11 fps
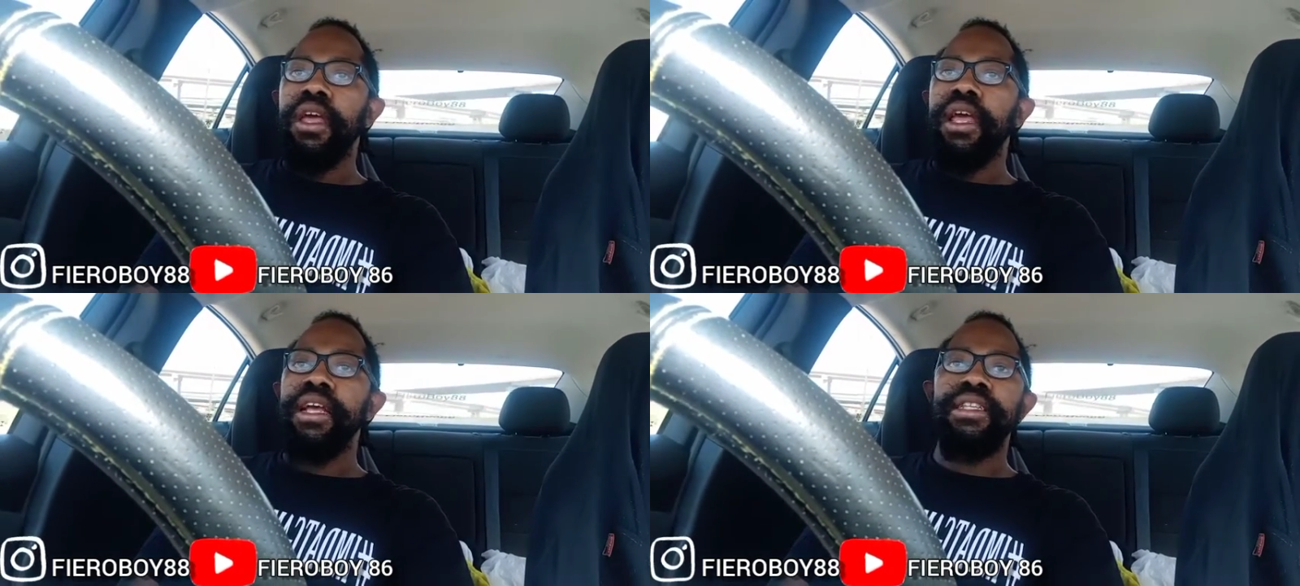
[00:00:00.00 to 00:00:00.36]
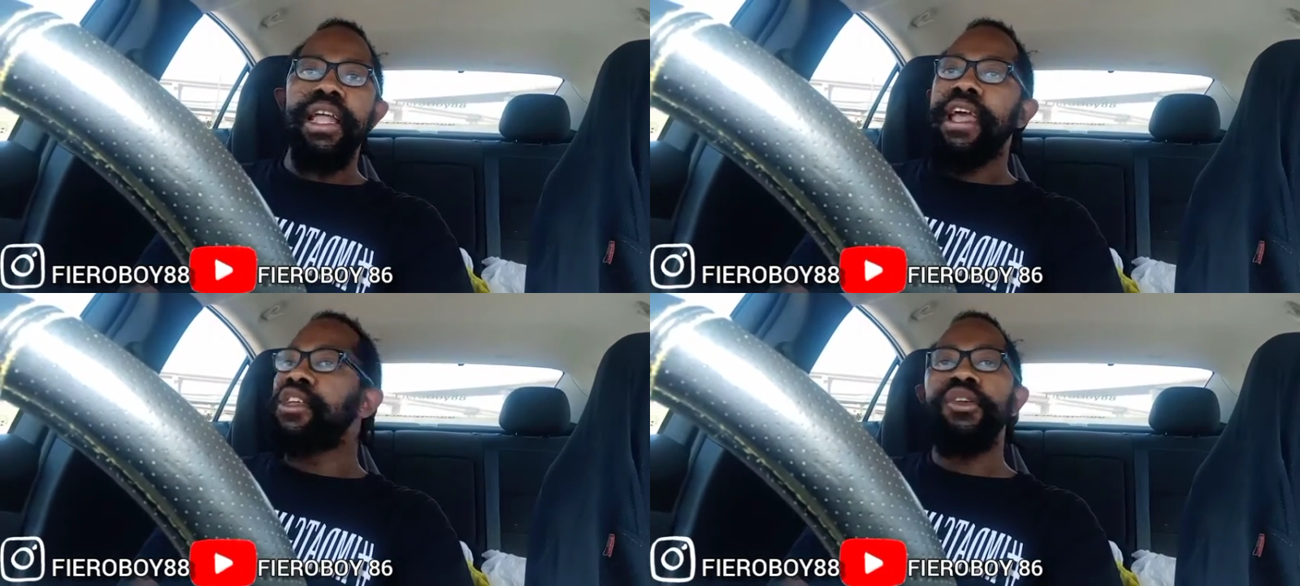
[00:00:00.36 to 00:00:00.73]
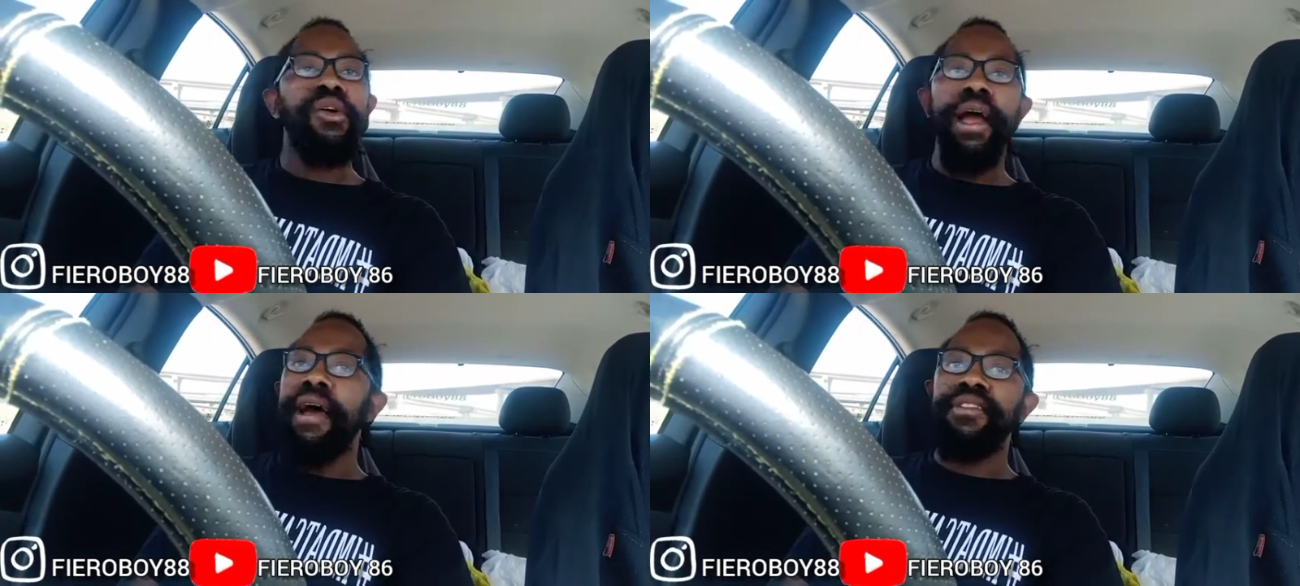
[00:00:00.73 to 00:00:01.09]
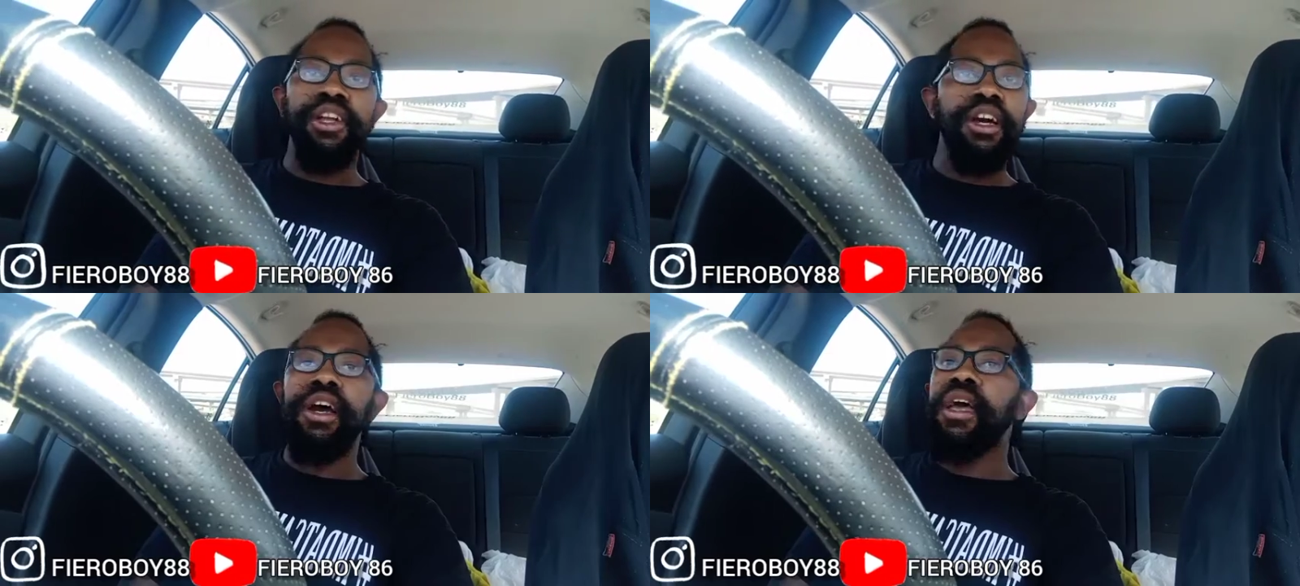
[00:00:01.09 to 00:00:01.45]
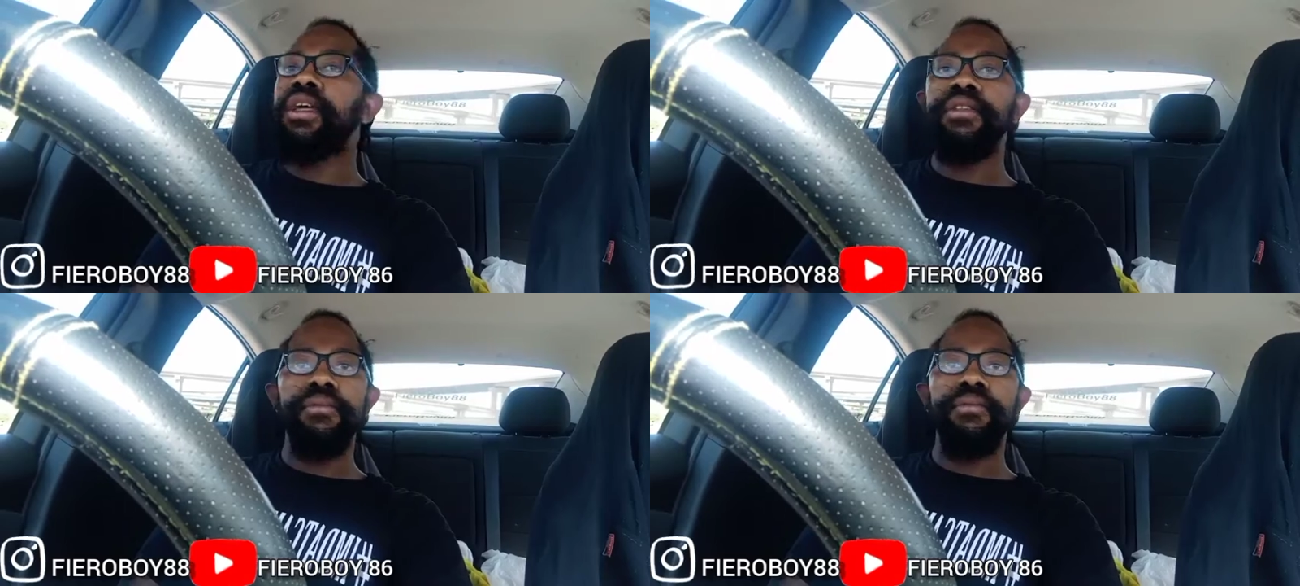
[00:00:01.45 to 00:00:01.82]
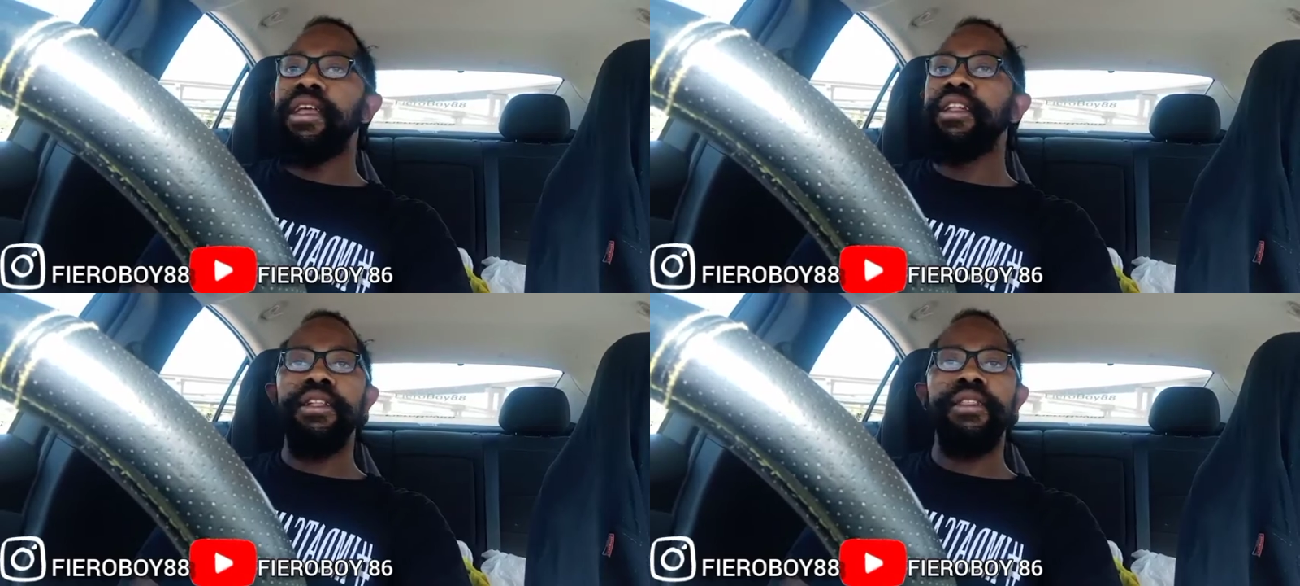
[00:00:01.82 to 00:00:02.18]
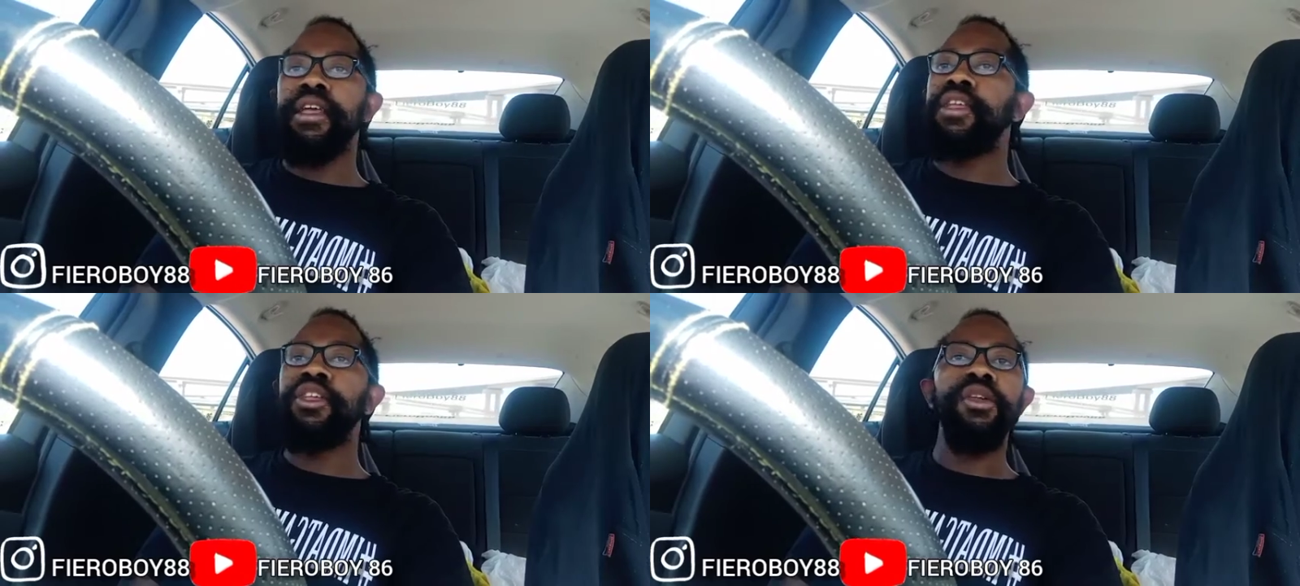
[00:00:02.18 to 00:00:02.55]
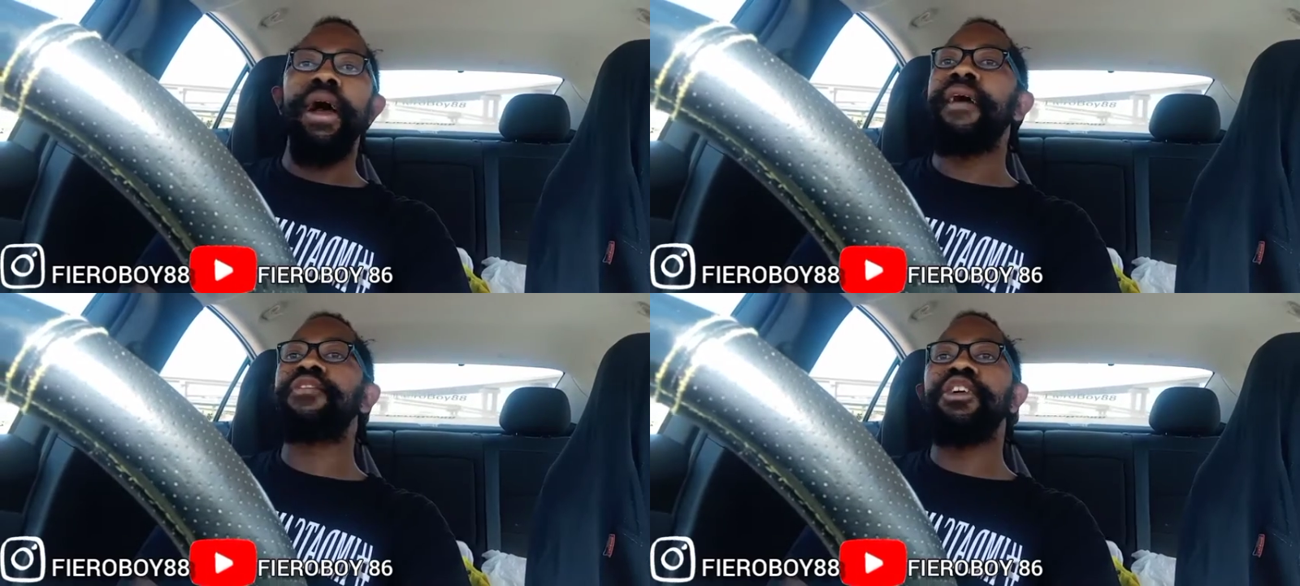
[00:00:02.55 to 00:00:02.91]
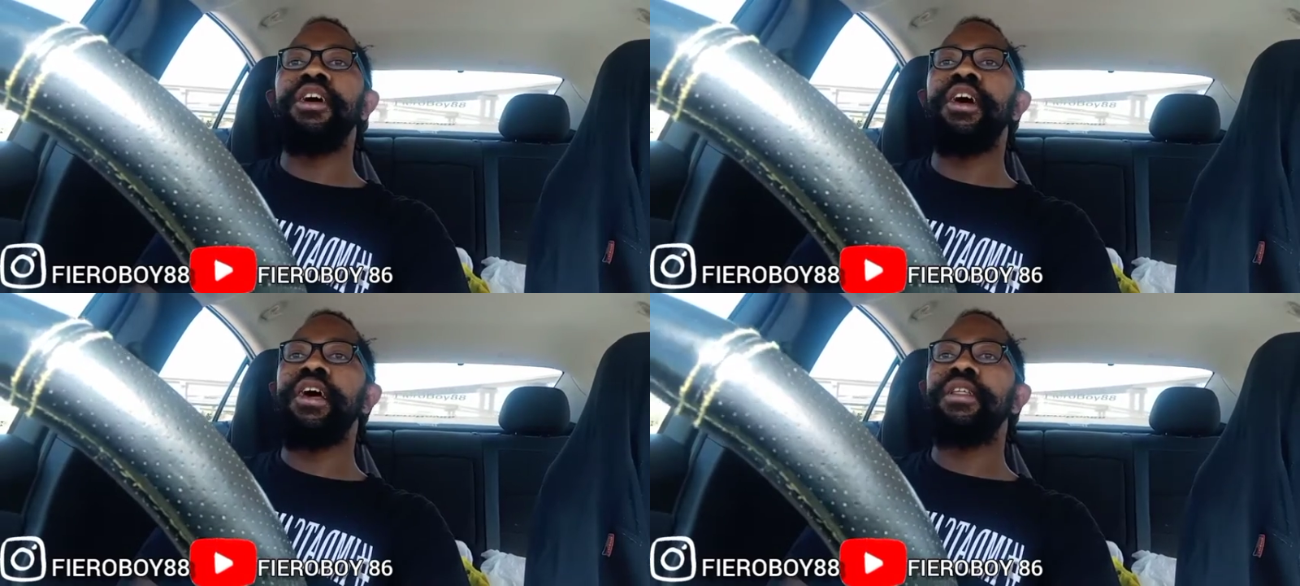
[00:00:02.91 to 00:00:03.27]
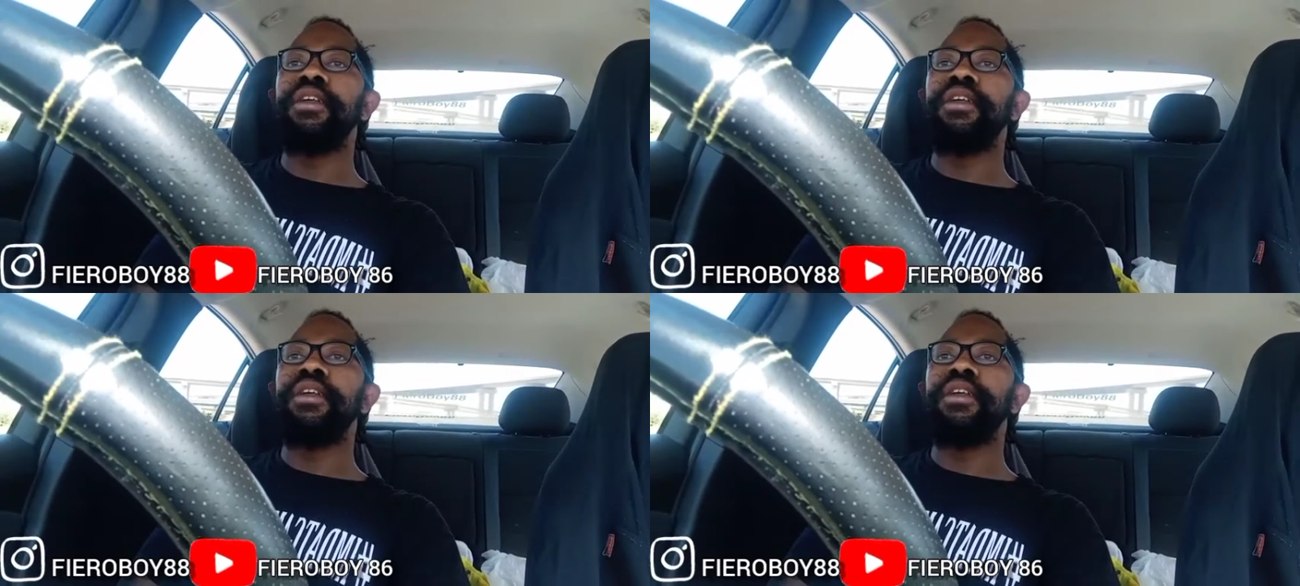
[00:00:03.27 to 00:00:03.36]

is that you don't have to cut anything. You don't have to cut